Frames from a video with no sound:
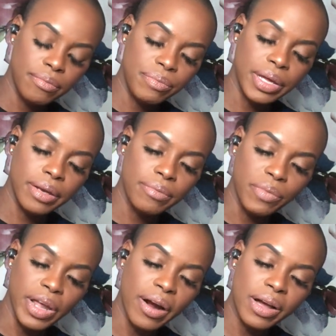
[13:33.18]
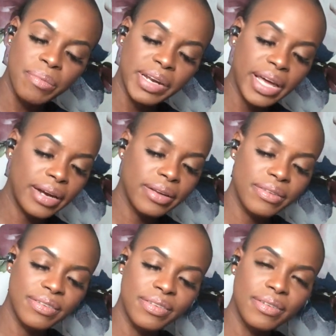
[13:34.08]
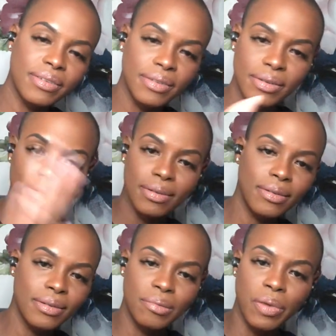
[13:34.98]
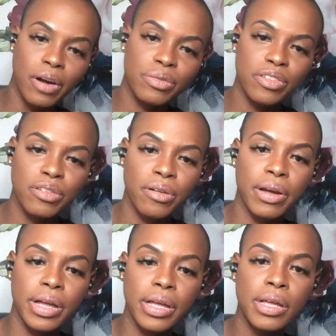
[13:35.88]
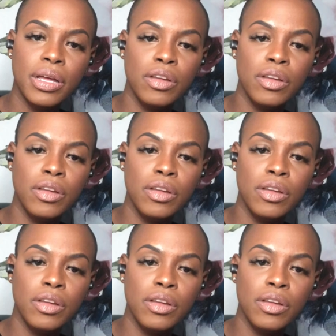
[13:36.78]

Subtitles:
But we are coming out of this Mars retrograde.